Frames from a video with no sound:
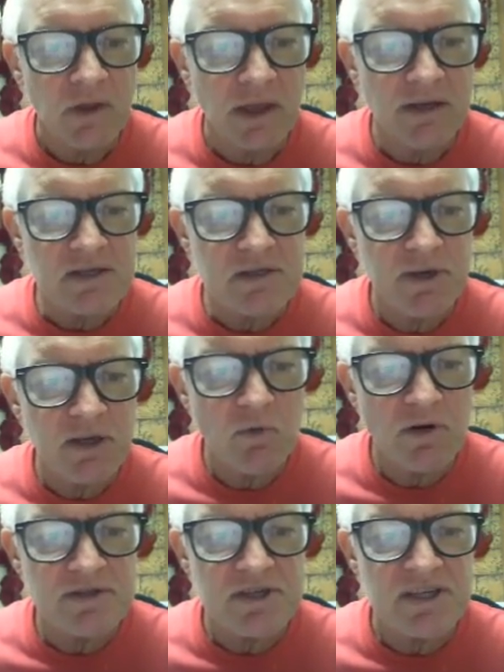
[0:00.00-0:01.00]
And its speed
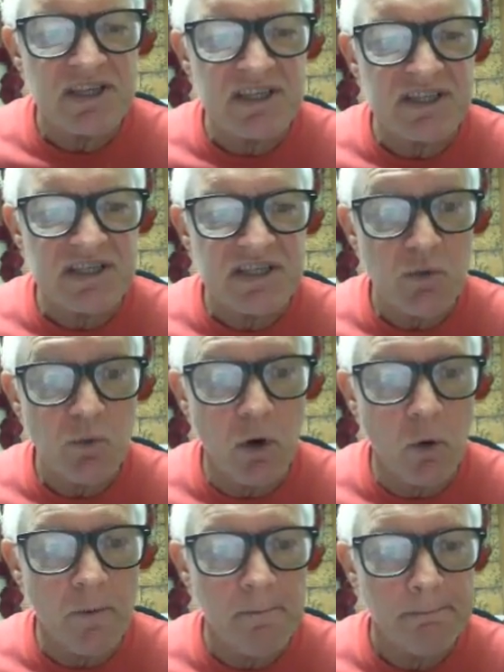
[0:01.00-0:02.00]
was 0.
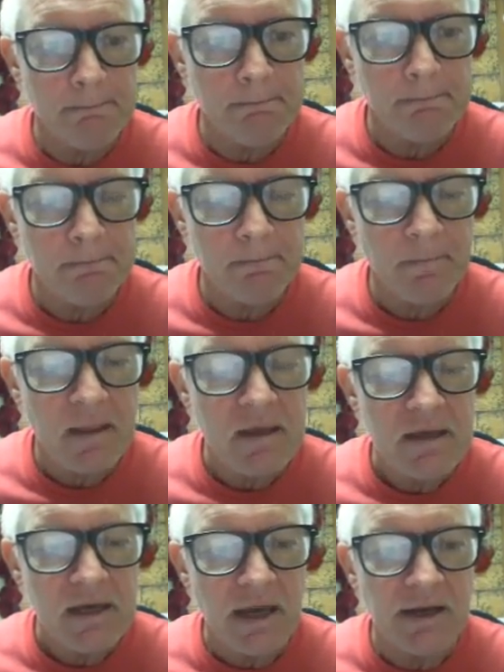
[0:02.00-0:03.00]

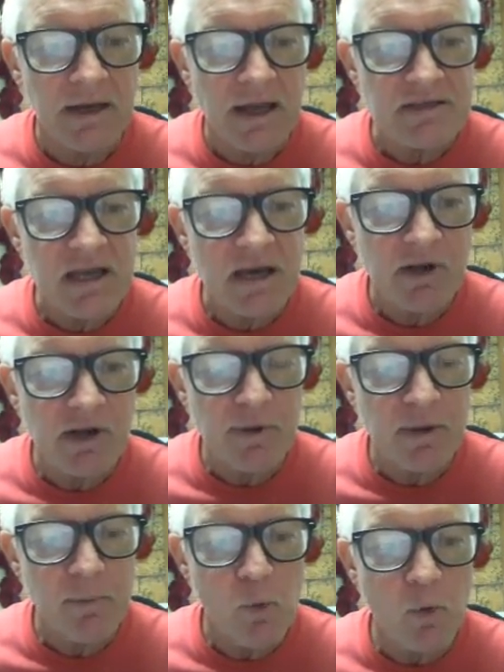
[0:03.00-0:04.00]
And I asked how many
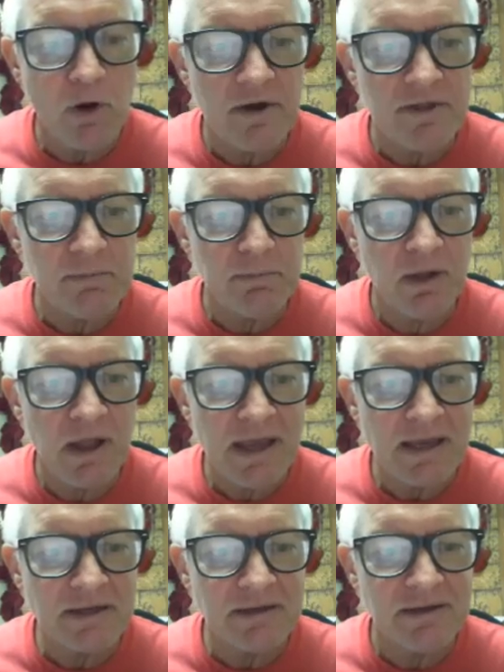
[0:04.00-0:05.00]
people were on the
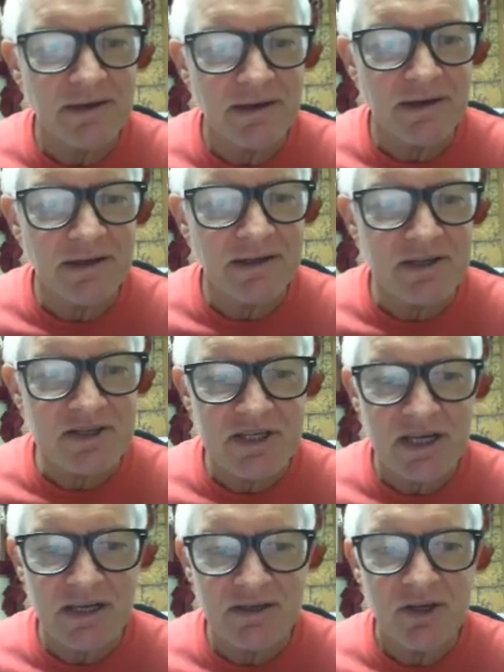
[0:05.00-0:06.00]
plane, and it
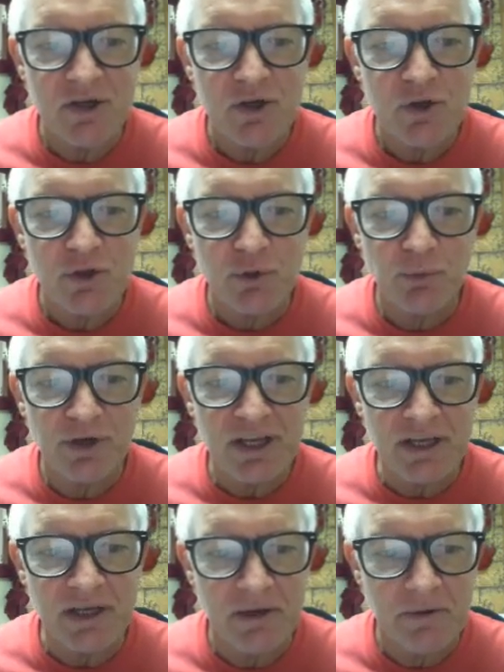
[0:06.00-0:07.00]
said
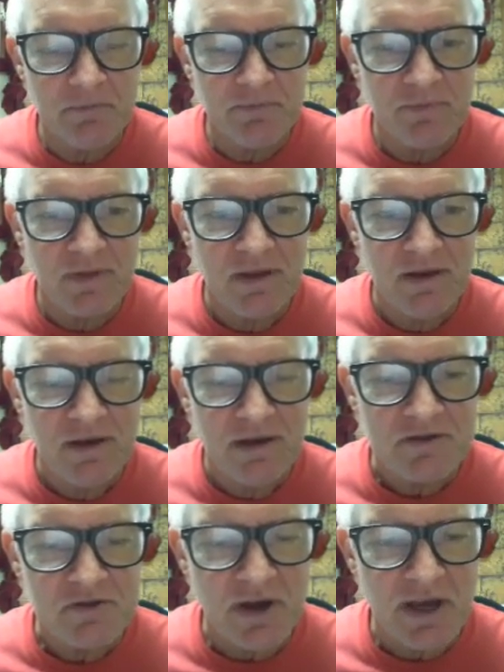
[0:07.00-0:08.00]
3.
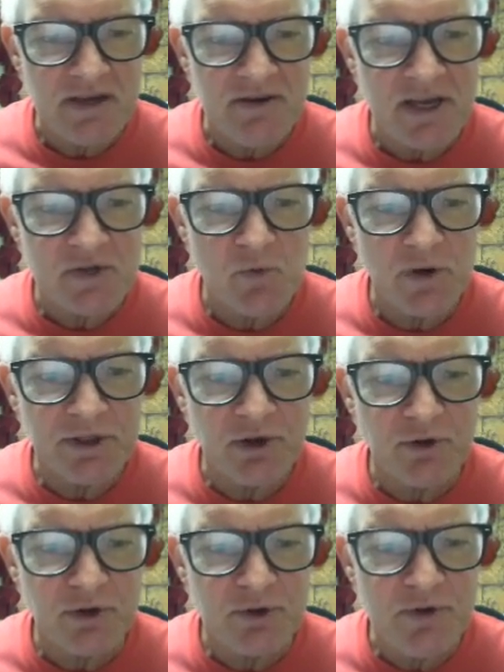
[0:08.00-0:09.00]
So I had to ask what they
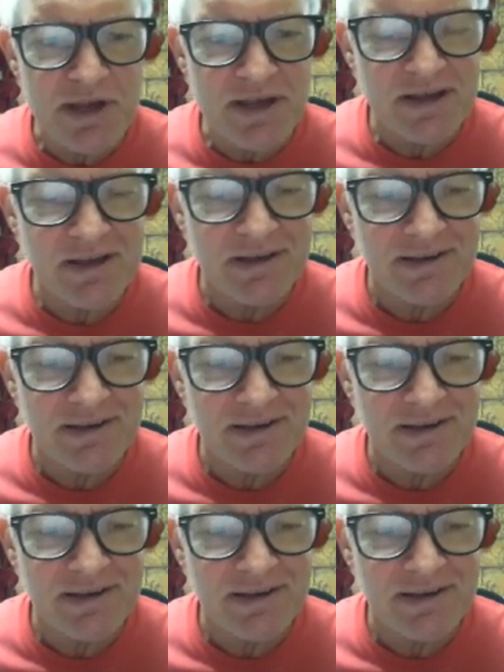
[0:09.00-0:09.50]
were doing,